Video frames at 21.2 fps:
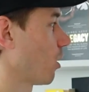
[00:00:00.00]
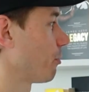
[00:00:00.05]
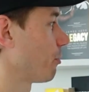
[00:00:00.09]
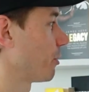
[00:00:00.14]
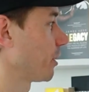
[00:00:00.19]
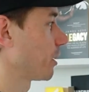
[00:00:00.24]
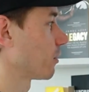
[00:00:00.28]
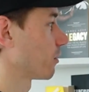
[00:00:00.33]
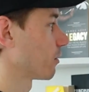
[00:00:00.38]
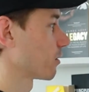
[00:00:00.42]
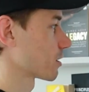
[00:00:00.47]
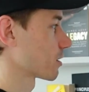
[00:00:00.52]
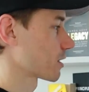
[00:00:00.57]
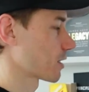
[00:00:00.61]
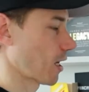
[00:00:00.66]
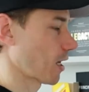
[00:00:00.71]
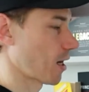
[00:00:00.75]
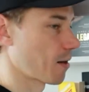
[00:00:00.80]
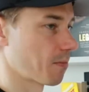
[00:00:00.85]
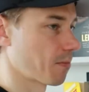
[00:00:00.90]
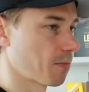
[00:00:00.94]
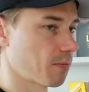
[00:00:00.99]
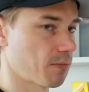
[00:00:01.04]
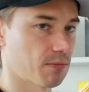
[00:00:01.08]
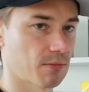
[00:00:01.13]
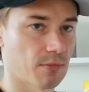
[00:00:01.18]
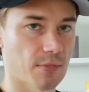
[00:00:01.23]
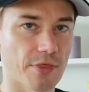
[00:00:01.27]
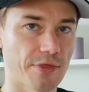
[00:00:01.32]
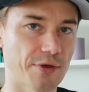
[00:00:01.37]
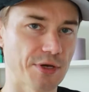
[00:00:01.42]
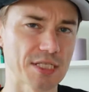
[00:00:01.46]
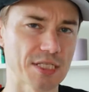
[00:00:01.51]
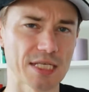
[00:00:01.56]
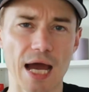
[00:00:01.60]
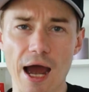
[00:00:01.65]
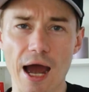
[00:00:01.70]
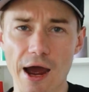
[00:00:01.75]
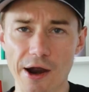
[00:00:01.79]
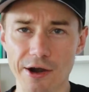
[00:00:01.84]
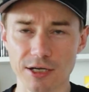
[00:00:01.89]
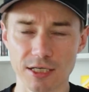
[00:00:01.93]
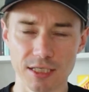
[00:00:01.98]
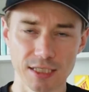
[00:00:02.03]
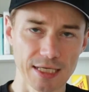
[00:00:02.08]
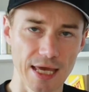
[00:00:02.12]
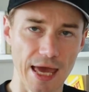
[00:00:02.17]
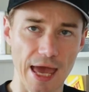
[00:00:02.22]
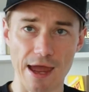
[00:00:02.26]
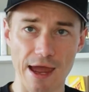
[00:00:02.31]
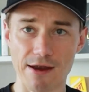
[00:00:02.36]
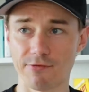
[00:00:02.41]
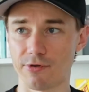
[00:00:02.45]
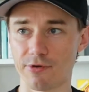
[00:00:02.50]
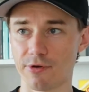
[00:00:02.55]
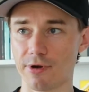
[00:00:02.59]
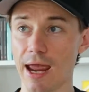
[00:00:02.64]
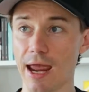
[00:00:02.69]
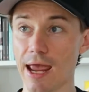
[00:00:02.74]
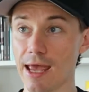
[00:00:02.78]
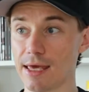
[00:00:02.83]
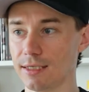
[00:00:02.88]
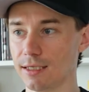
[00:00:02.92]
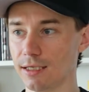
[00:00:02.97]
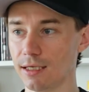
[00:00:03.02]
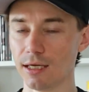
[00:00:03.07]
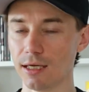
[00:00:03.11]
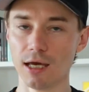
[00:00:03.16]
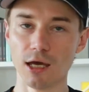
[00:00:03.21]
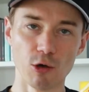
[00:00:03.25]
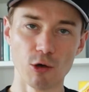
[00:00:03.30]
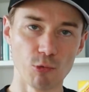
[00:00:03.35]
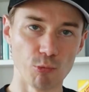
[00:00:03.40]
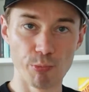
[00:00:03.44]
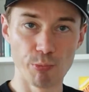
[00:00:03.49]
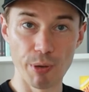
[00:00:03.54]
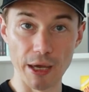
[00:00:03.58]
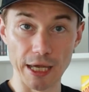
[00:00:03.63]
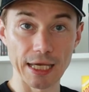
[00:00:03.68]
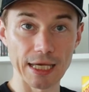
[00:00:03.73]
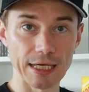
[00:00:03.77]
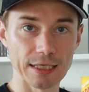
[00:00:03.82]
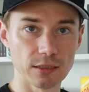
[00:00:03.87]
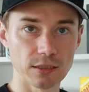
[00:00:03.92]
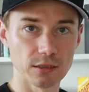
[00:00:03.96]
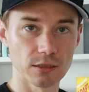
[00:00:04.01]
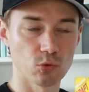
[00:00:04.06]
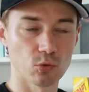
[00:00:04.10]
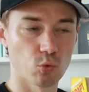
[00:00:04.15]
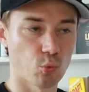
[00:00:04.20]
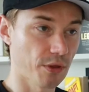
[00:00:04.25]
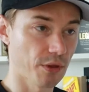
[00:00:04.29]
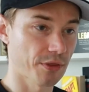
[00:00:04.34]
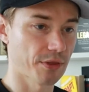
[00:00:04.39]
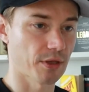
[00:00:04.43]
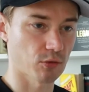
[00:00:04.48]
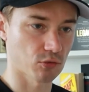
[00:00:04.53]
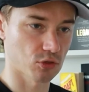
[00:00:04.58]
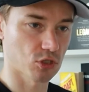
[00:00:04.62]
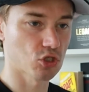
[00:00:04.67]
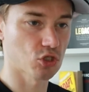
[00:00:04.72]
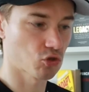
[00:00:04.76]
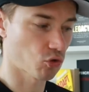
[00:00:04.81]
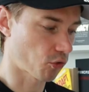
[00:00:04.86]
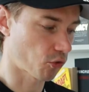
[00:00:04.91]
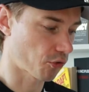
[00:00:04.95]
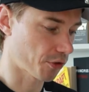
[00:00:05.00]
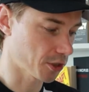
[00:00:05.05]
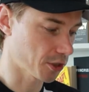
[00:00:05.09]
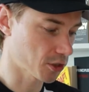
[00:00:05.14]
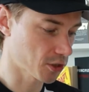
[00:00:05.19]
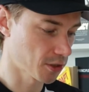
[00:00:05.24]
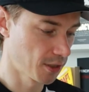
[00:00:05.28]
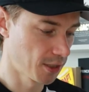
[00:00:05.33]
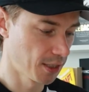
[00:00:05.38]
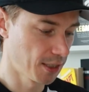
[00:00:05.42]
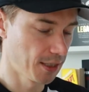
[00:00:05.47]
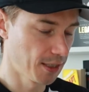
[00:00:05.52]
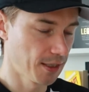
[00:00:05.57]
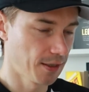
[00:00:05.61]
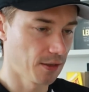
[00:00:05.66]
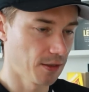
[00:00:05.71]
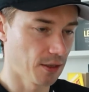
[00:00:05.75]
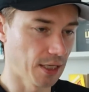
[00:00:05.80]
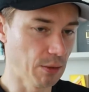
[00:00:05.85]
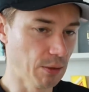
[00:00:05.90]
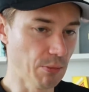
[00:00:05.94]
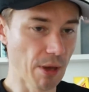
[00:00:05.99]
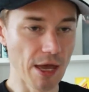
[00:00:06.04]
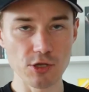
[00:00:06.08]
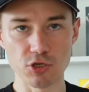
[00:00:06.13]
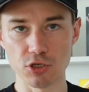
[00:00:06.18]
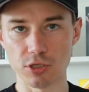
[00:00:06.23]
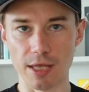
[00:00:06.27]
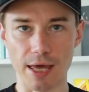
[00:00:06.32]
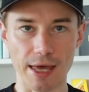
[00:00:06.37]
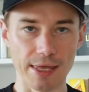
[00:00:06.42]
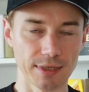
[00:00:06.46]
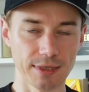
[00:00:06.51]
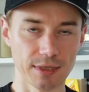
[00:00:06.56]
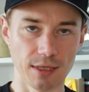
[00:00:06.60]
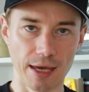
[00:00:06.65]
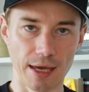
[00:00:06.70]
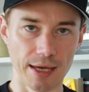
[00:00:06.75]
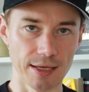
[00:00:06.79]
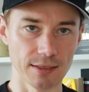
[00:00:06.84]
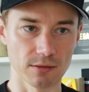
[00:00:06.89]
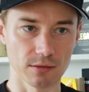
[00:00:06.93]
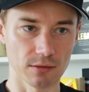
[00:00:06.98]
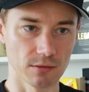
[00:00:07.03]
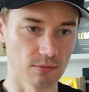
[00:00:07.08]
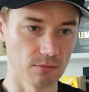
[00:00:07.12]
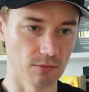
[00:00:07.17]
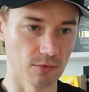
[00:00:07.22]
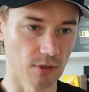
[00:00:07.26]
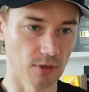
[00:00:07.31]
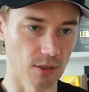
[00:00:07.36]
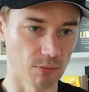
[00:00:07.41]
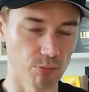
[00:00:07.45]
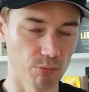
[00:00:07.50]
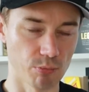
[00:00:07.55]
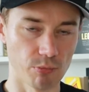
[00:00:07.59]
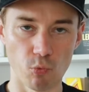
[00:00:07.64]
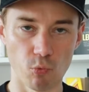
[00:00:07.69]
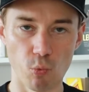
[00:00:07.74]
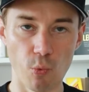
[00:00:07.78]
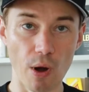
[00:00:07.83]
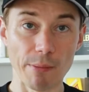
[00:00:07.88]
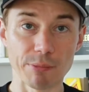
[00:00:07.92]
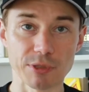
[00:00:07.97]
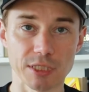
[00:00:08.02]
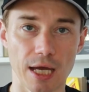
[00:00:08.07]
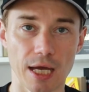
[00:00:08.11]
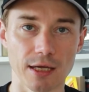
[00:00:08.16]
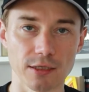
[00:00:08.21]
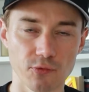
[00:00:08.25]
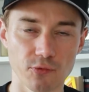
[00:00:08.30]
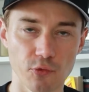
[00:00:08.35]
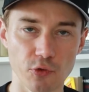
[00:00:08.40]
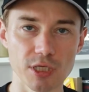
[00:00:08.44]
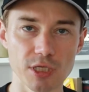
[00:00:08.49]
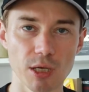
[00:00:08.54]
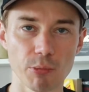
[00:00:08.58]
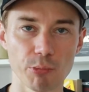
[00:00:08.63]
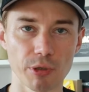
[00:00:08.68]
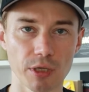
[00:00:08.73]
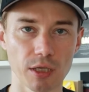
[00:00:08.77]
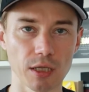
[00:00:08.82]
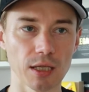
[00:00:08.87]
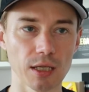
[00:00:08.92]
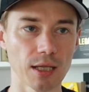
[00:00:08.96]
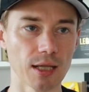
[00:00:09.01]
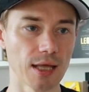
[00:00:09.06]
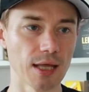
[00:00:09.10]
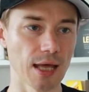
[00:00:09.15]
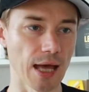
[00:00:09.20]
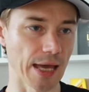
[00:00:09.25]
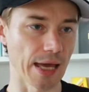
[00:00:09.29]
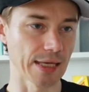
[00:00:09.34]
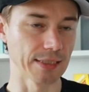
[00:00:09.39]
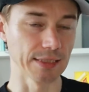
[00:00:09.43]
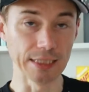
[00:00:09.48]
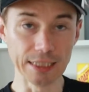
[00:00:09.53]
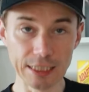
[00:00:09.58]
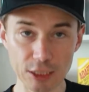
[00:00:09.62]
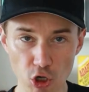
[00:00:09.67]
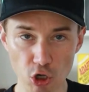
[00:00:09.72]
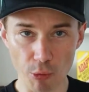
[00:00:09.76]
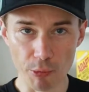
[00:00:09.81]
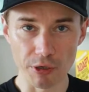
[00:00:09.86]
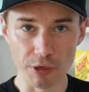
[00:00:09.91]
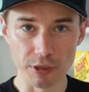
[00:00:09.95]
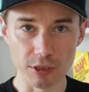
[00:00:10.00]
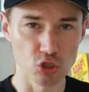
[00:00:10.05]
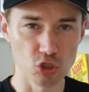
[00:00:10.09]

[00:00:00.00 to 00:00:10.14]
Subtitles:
because there is hardly ever any backend without storage. Imagine a website, for example, an e-commerce,